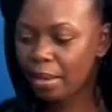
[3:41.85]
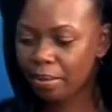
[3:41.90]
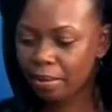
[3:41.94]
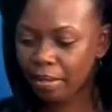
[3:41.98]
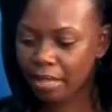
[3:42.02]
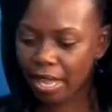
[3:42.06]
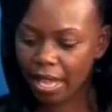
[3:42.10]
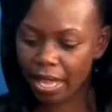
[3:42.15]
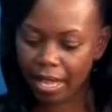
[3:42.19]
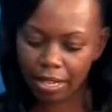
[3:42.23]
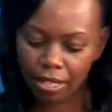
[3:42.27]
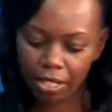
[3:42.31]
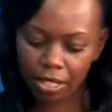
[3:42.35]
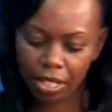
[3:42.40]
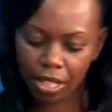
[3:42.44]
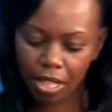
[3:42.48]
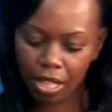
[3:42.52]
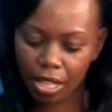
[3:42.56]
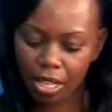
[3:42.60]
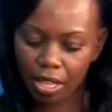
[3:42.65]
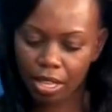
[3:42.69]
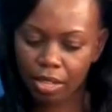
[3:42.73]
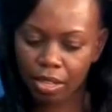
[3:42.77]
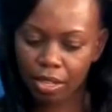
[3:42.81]
that
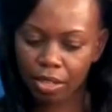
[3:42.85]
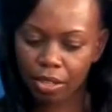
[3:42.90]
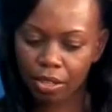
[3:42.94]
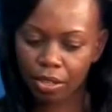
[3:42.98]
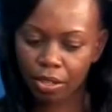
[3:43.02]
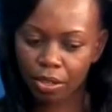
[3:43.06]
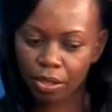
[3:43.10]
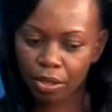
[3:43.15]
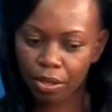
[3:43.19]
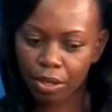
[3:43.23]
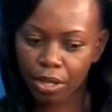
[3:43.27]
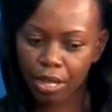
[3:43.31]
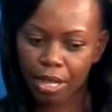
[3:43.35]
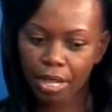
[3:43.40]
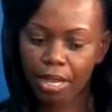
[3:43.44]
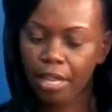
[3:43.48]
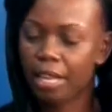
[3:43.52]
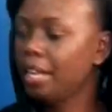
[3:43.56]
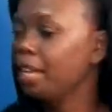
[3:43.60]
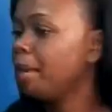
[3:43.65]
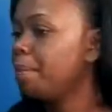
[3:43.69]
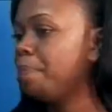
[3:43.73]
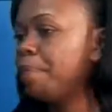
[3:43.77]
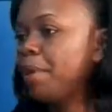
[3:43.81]
the
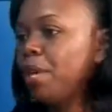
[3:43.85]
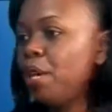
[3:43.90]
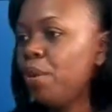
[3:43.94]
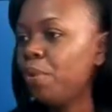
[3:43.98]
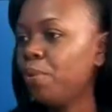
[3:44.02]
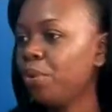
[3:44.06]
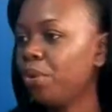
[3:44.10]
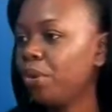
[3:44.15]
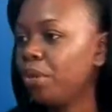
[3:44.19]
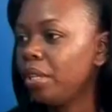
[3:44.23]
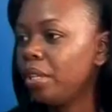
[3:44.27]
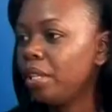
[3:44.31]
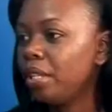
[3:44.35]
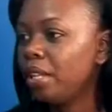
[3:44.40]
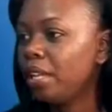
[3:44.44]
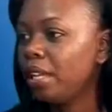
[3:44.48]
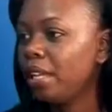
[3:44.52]
EAP would